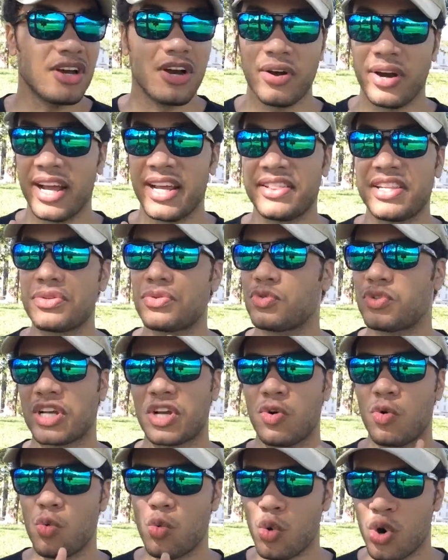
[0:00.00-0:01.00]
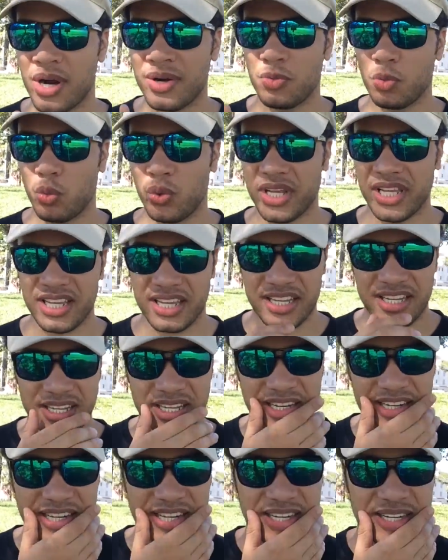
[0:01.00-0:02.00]
All right, this was like a 1 week,
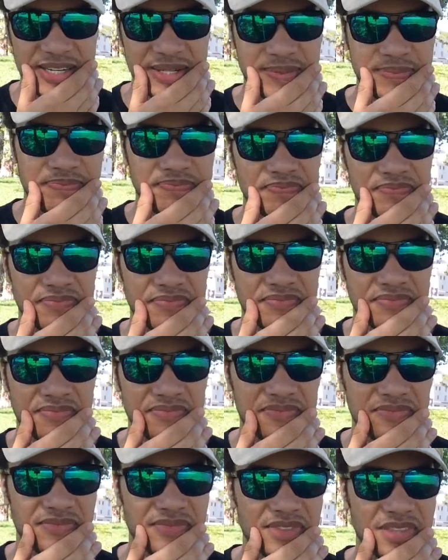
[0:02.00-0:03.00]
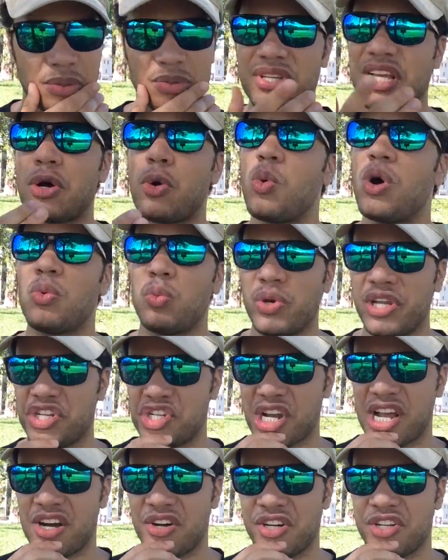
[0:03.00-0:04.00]
it was like a 1 week
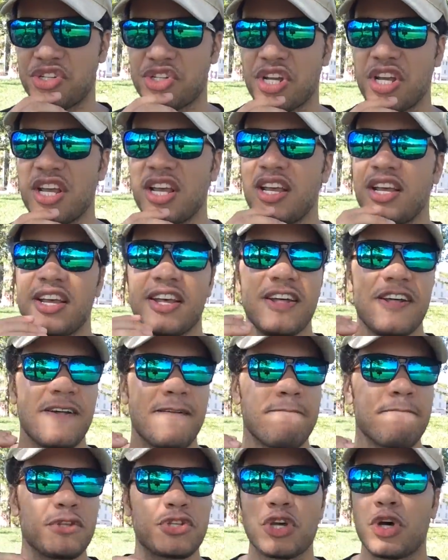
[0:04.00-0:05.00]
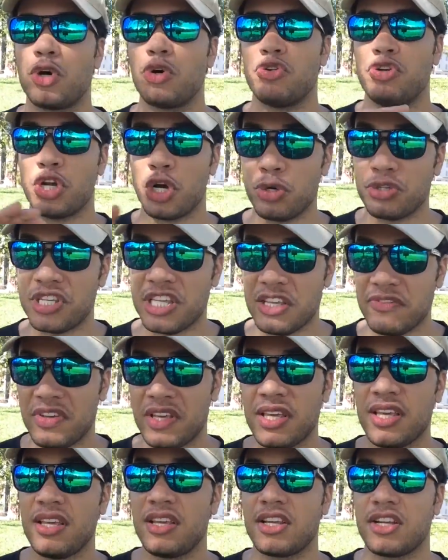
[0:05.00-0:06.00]
challenge. So no
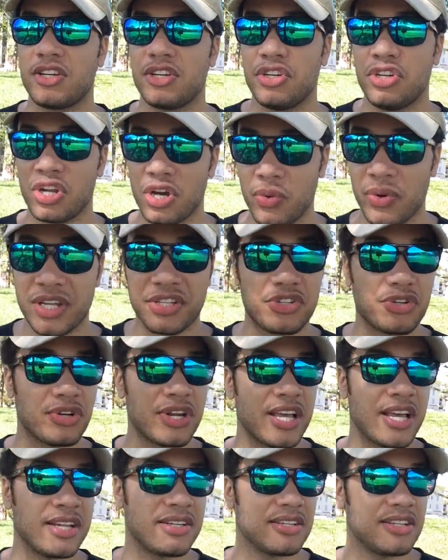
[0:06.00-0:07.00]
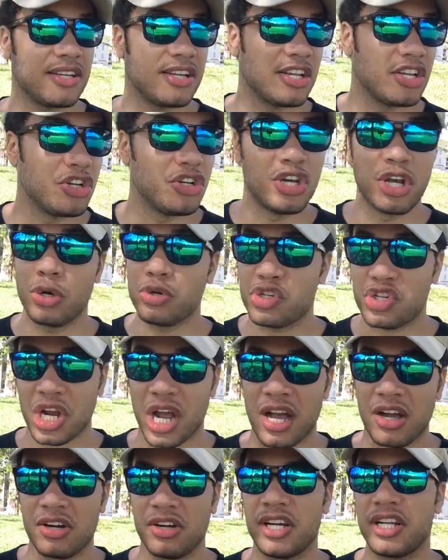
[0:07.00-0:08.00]
TV, no internet, no
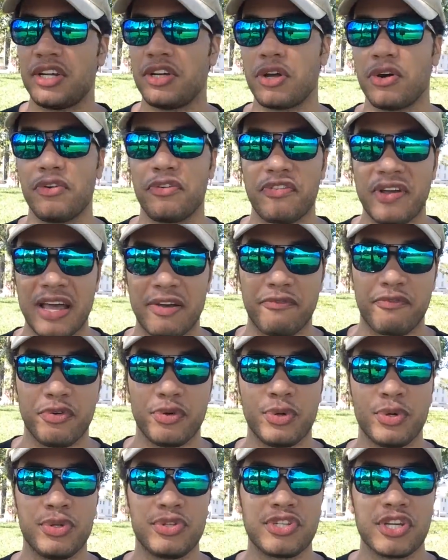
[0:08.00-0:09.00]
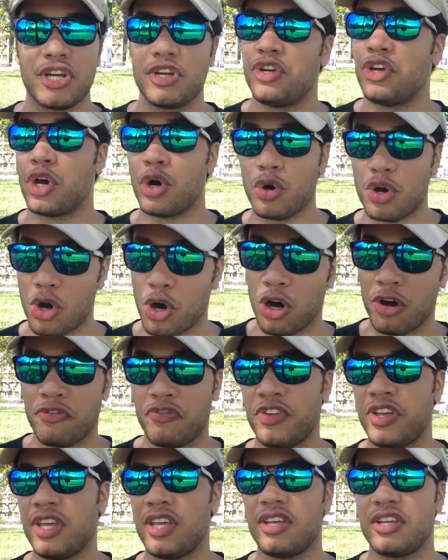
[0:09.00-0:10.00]
chocolate, no fat foods, no
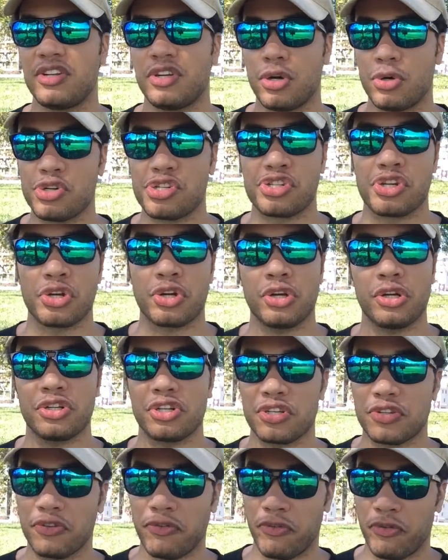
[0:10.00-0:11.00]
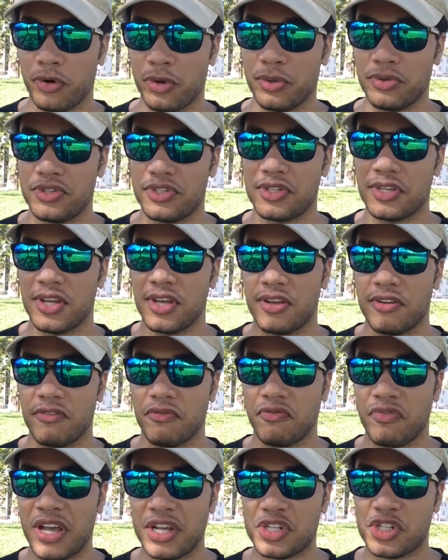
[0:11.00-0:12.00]
coffee, no sugar, just fruits,
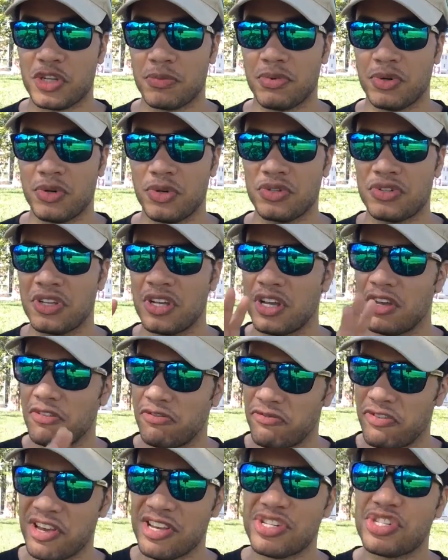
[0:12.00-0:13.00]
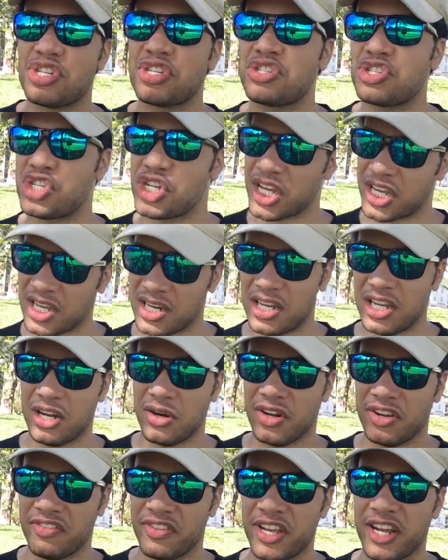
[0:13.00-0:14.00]
vegetables, fish and chicken
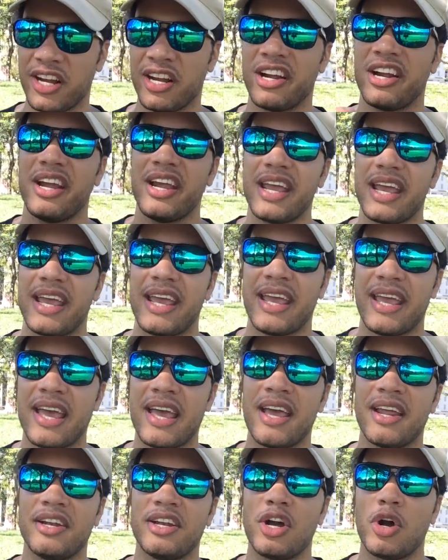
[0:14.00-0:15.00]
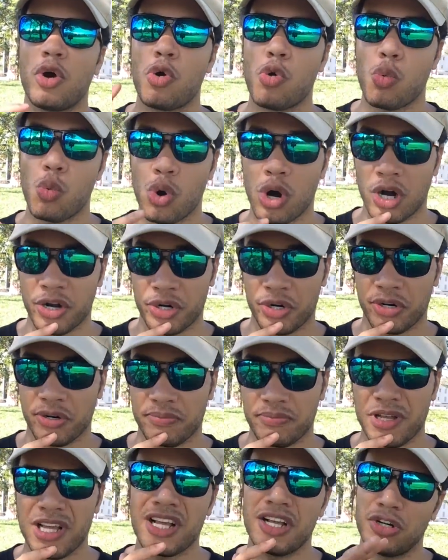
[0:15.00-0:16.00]
here and there, and water,
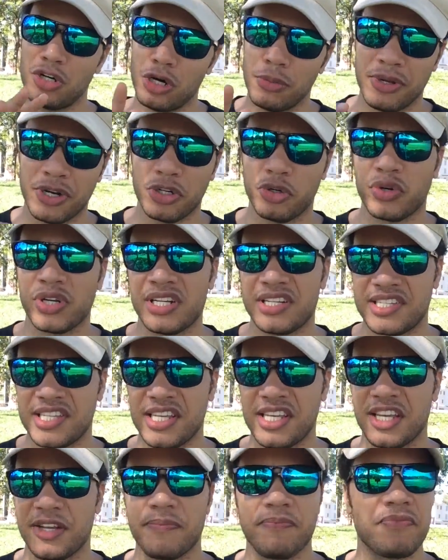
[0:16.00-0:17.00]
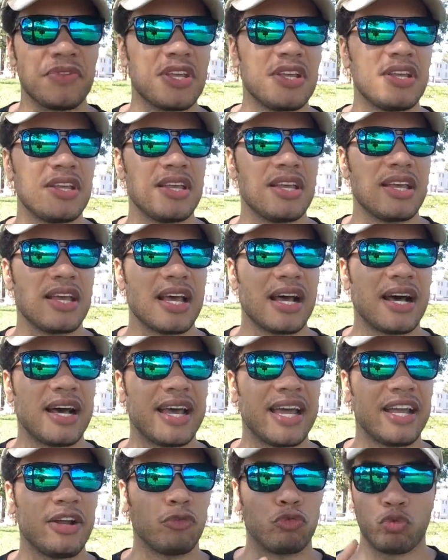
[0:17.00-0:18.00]
and a little bit of green tea.
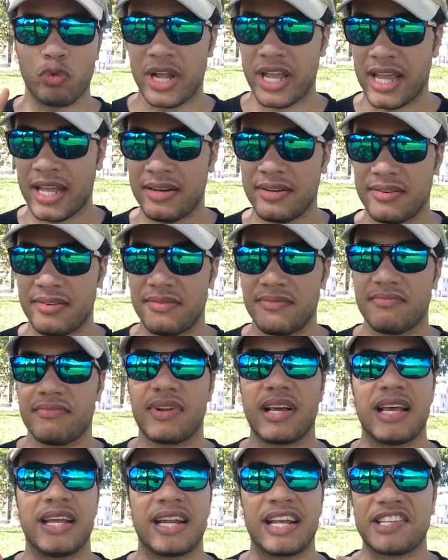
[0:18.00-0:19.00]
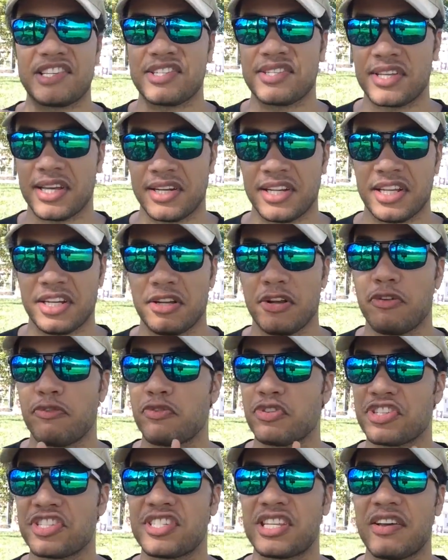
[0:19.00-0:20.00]
I read and I studied
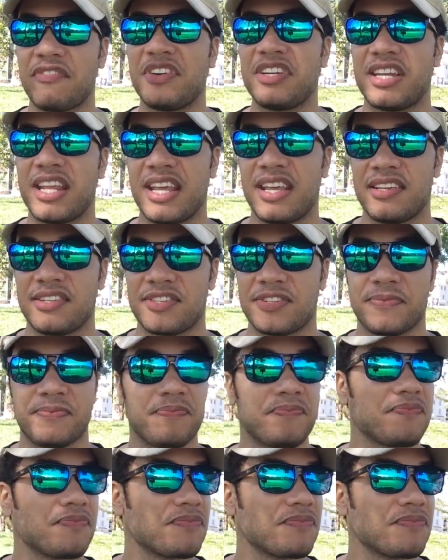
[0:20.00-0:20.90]
for 7 days.